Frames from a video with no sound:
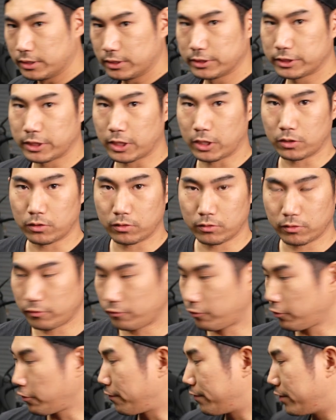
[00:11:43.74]
So
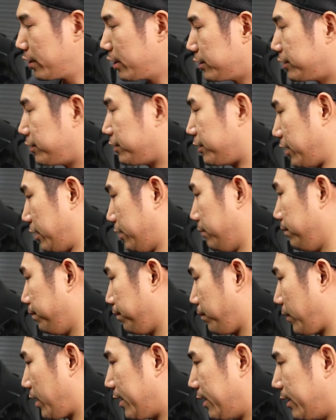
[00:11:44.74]
for this seam,
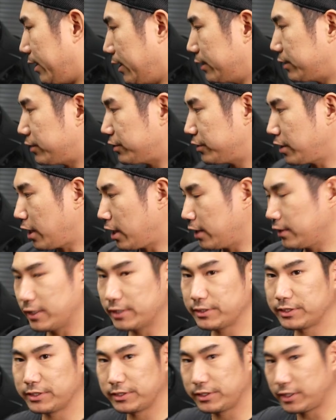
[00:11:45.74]
it's not
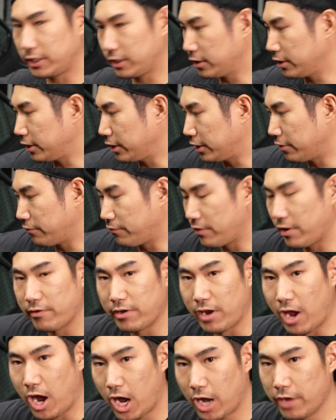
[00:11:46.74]
necessarily in a
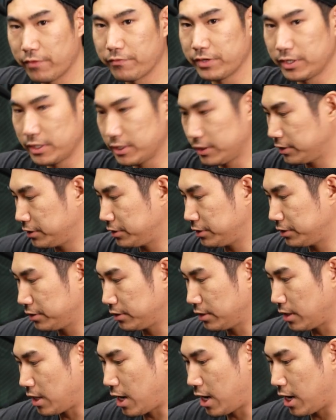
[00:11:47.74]
very obvious
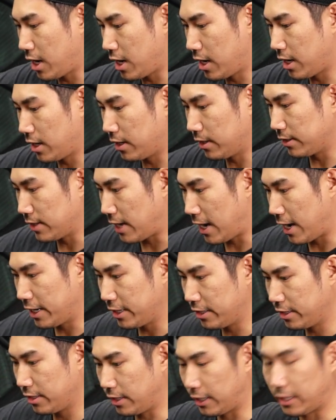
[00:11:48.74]
uh,
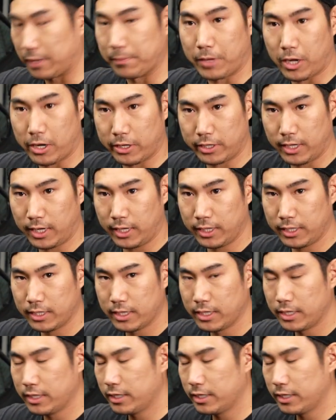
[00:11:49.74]
line, like a body line.